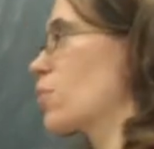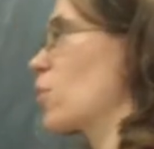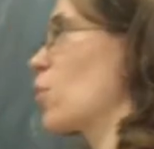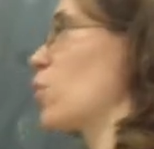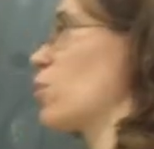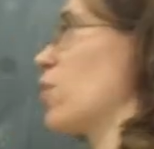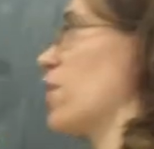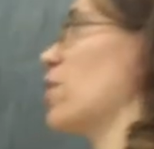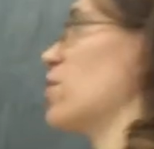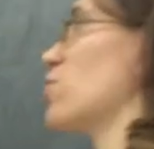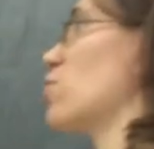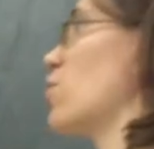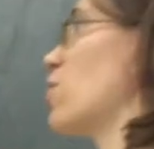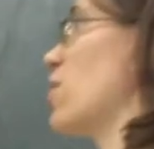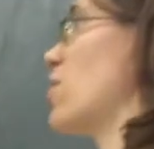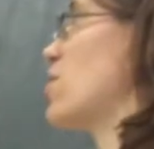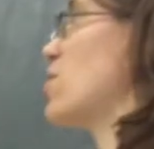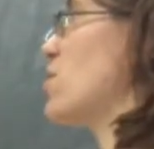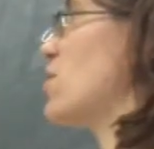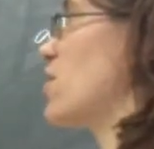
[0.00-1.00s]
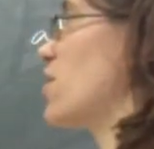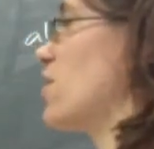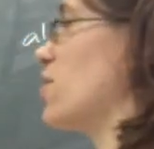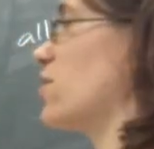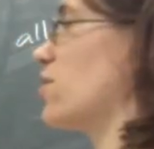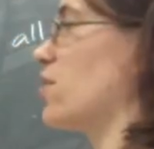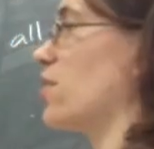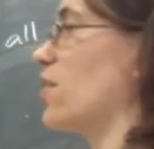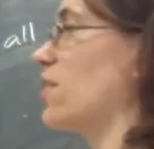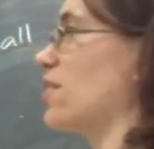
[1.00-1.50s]
Okay, so this
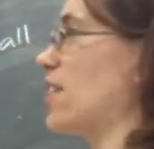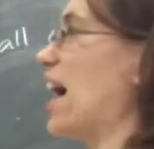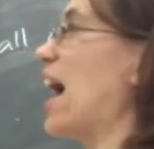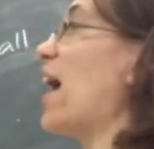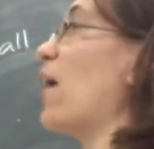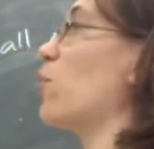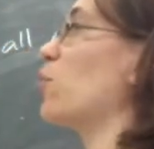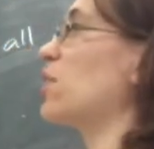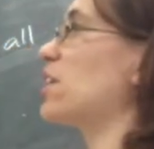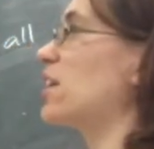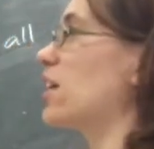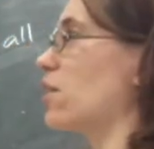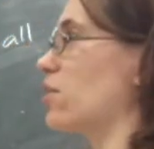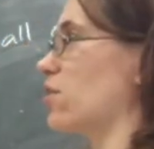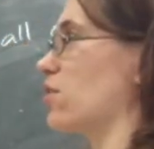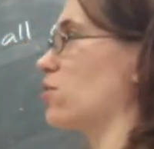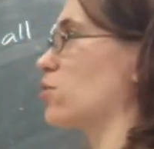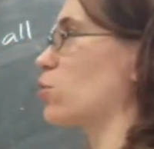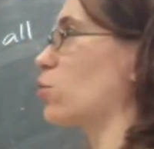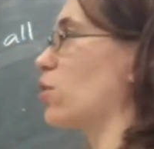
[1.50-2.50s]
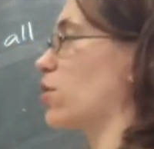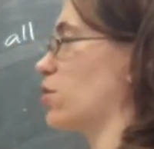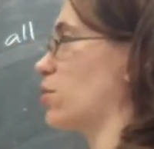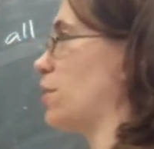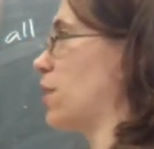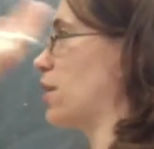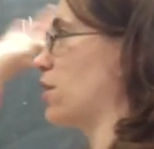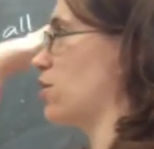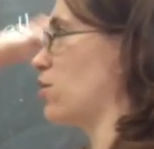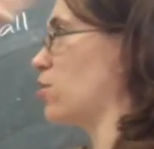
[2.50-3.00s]
is how we get this
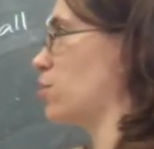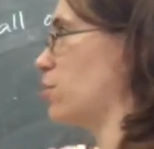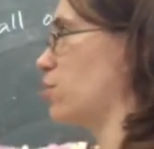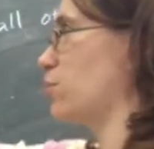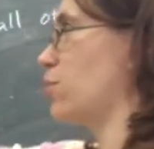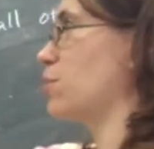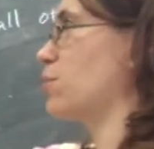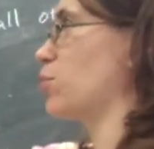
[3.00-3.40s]
correspondence between